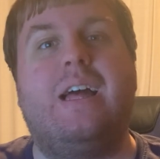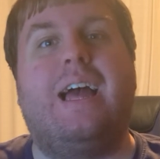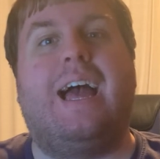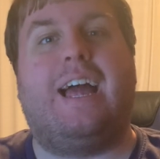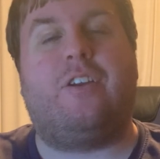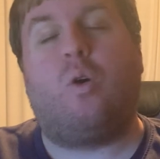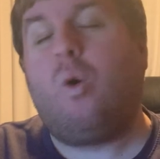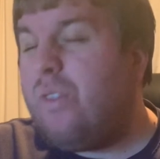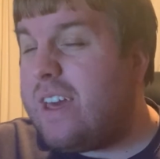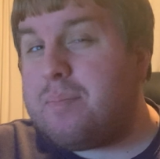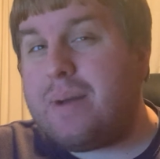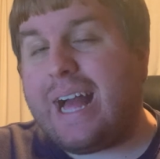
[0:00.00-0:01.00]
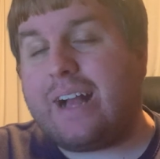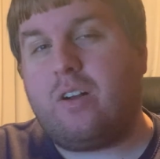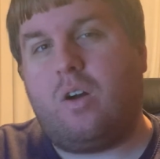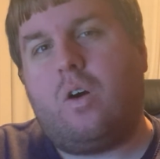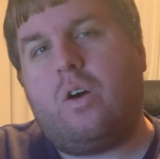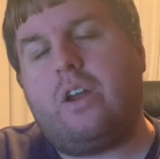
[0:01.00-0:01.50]
at holding back
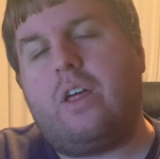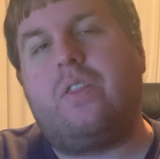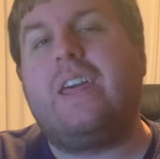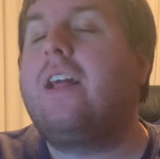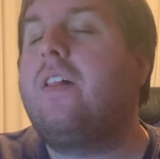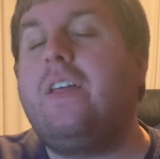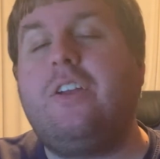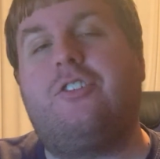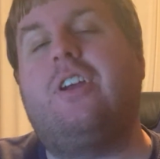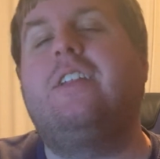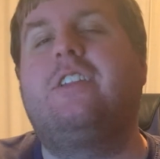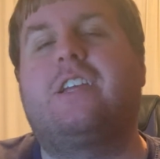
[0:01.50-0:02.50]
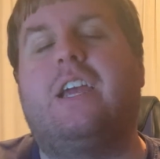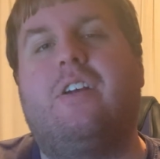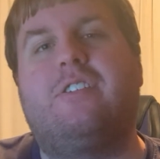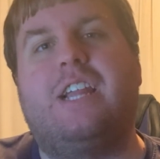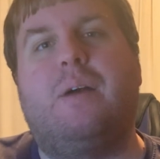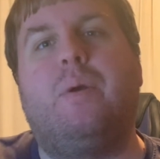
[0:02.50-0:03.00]
on the cliched
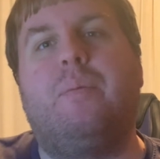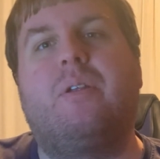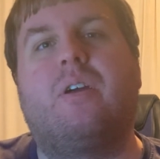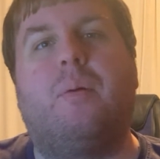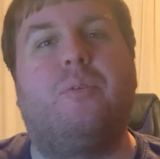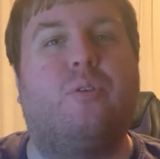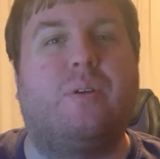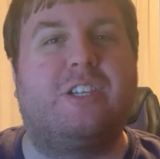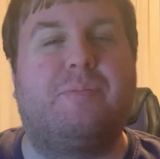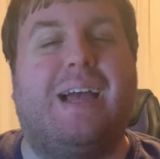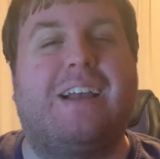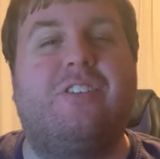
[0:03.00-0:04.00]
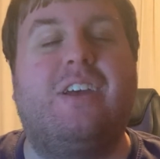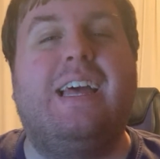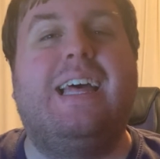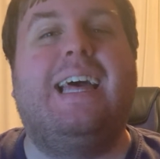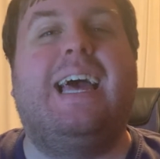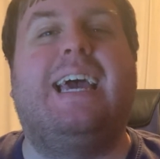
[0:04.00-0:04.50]
scares that we would come to expect
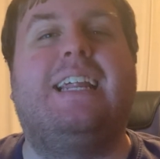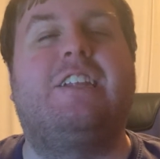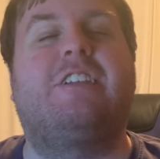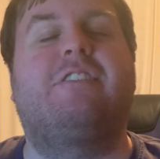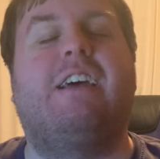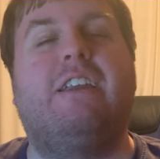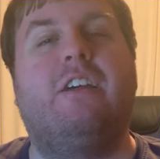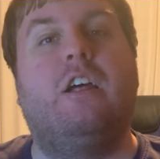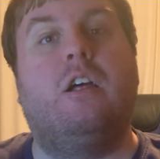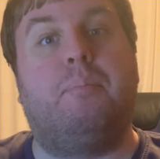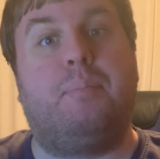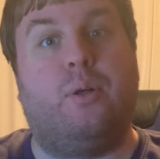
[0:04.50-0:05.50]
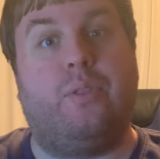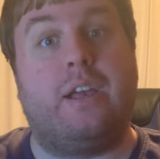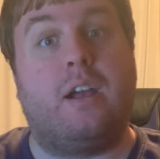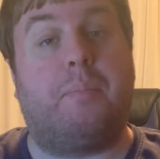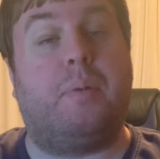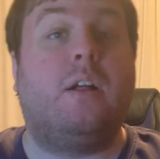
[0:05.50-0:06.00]
and instead
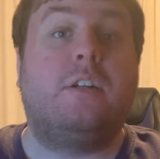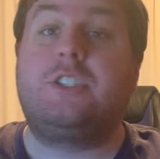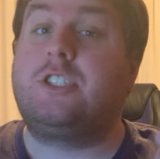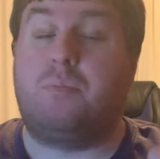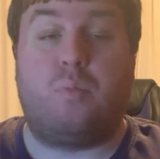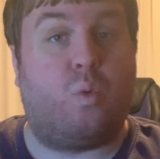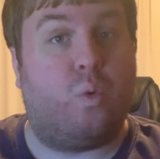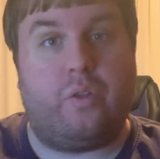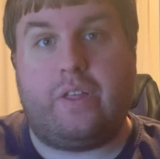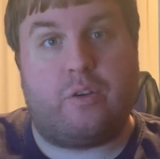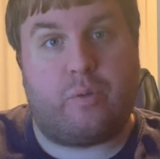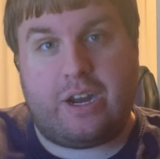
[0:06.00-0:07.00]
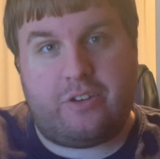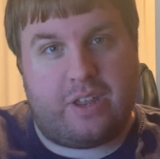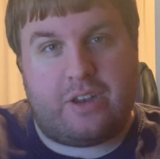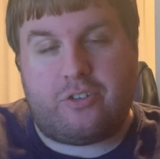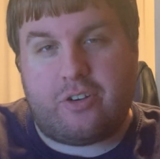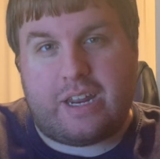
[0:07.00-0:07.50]
building up some really great
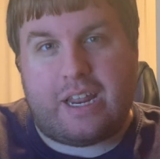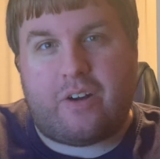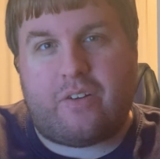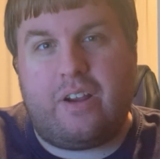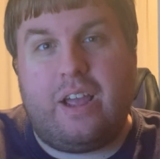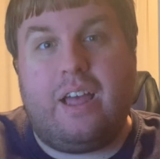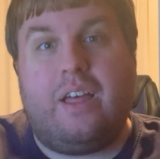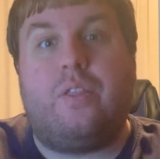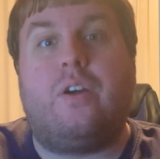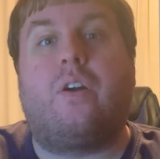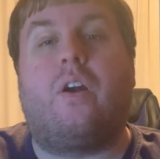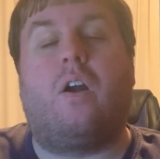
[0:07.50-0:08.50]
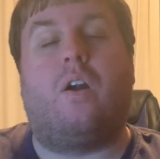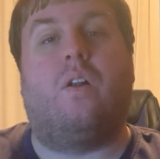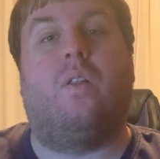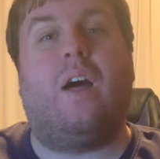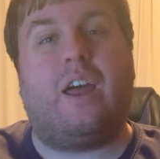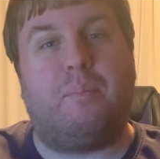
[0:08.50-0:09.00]
tension here. There are a
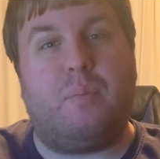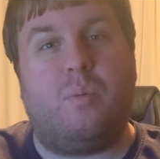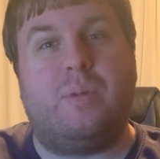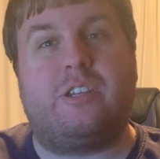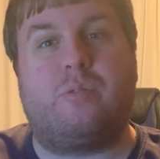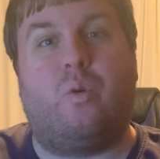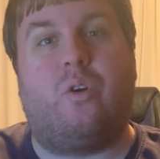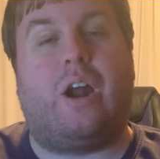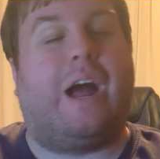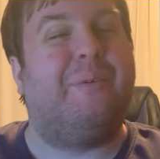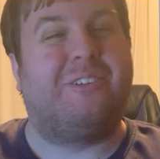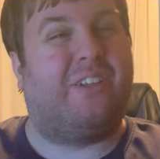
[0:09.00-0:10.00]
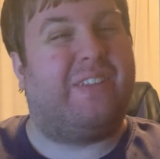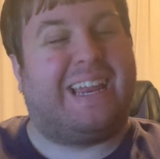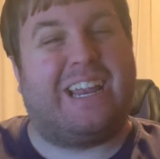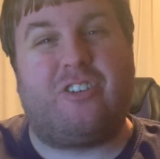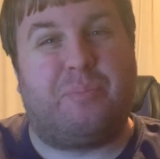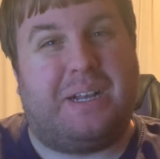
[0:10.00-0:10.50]
lot of moments where I was on the
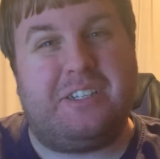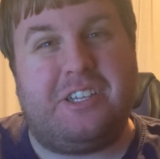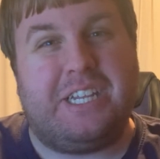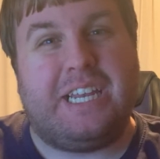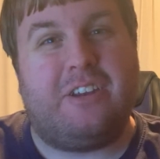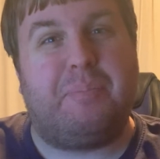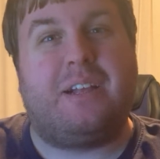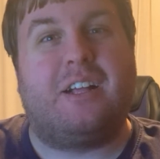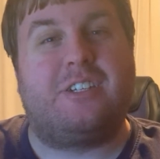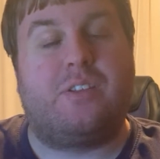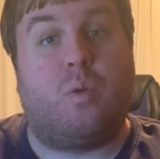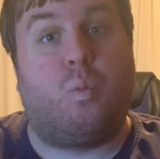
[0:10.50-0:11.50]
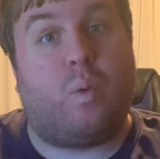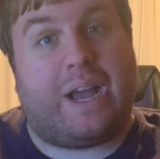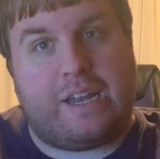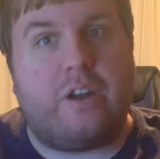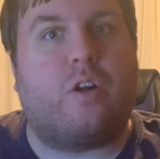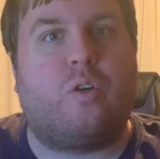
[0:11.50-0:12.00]
edge of my seat because of the
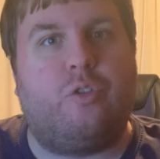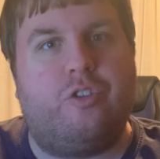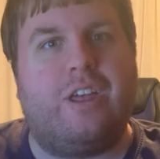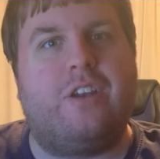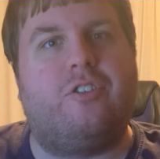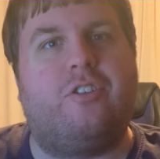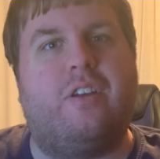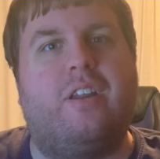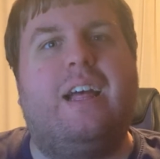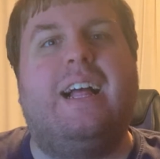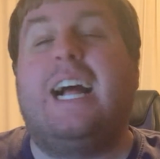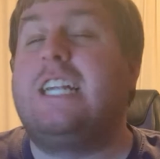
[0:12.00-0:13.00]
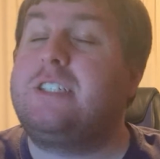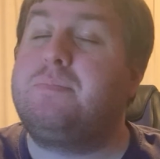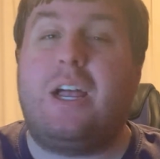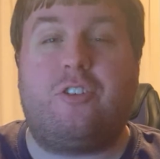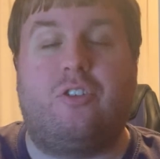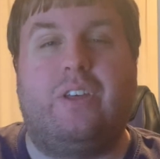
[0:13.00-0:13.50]
white-knuckled tension,
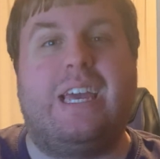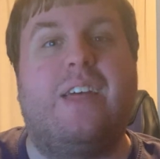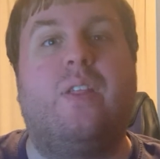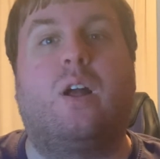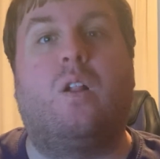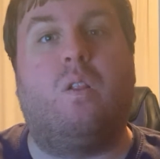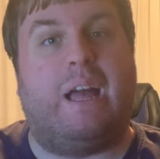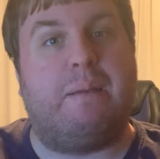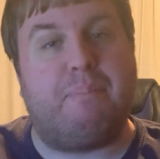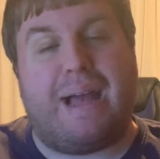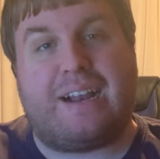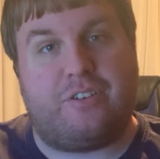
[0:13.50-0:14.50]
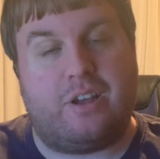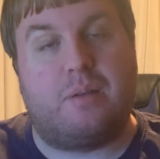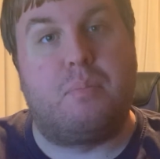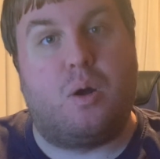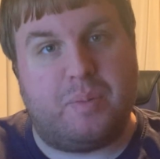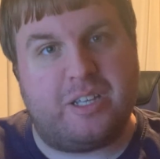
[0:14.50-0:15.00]
especially in the climactic
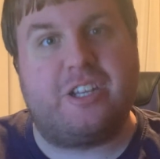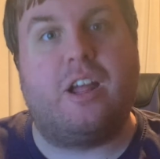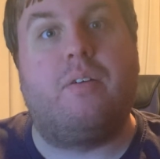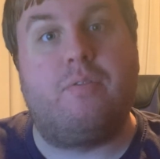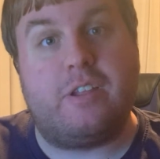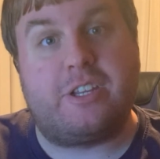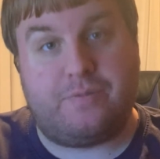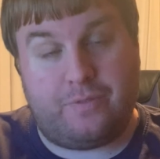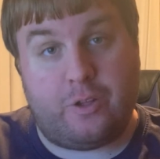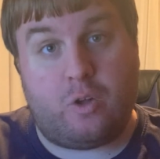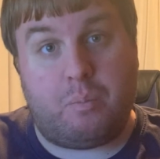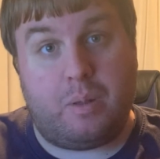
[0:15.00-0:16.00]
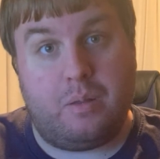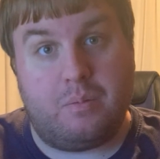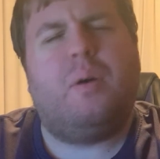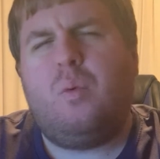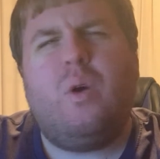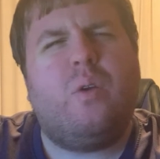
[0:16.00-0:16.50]
moments of this film.
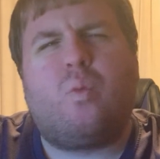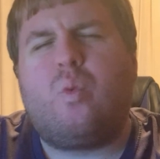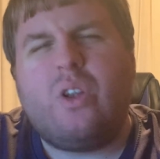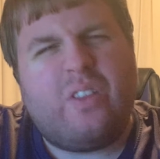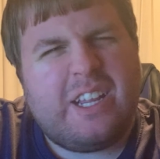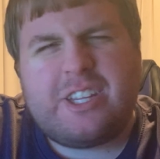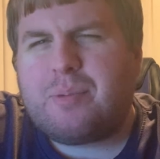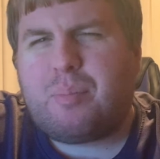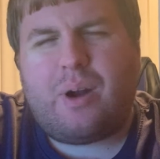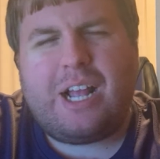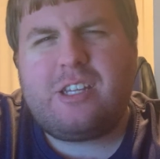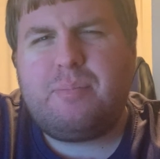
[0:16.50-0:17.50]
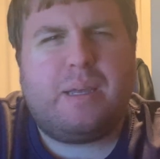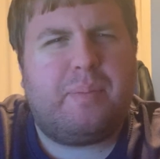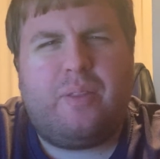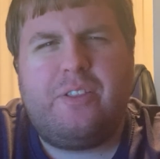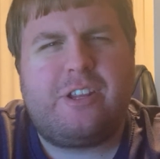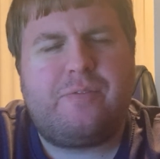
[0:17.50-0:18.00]
But what really surprised me
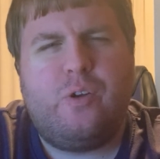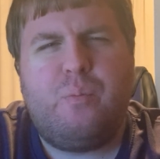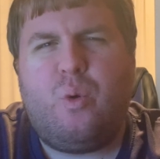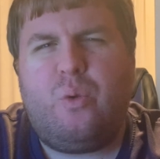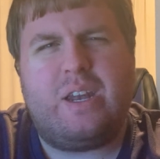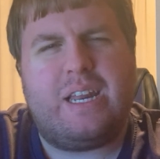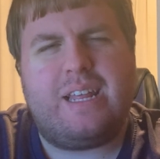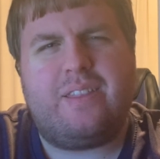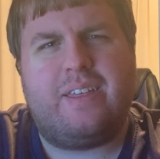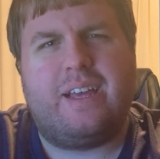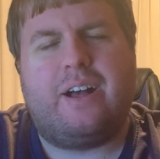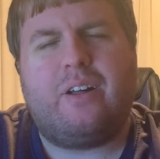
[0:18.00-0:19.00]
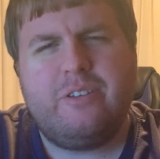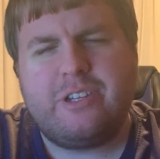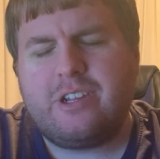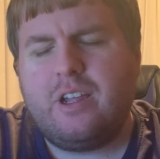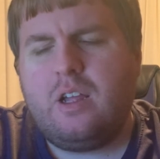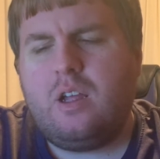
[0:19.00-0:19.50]
about this film more than anything
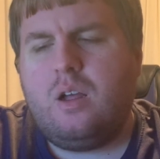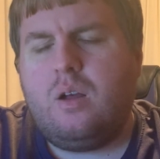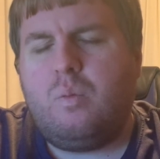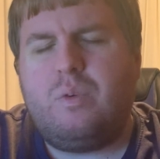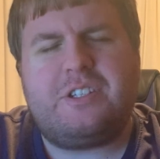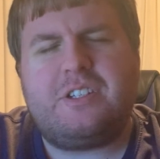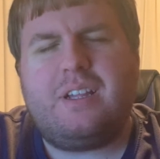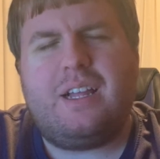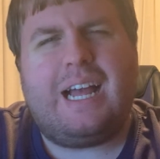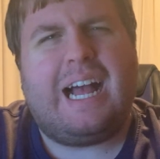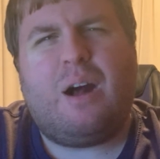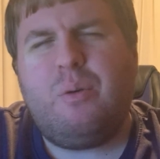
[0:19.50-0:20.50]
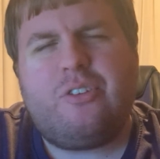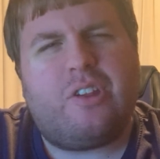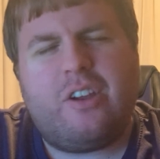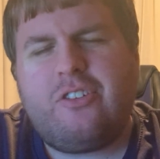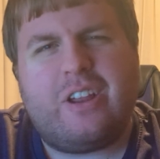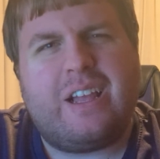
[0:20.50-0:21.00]
else was how
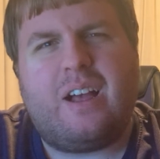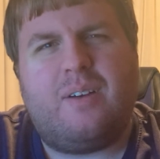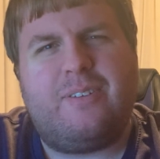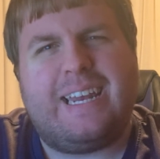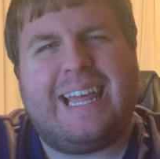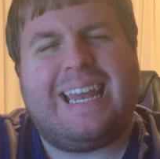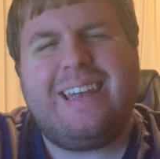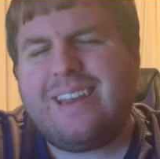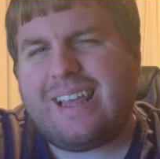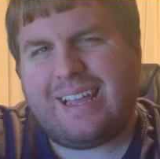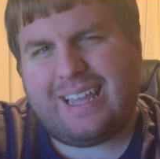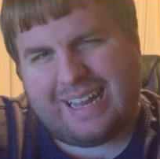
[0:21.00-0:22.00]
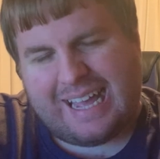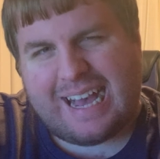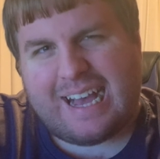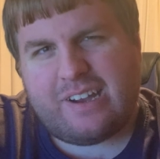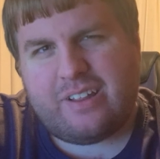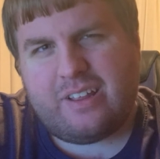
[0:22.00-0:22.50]
touching of an ending it had.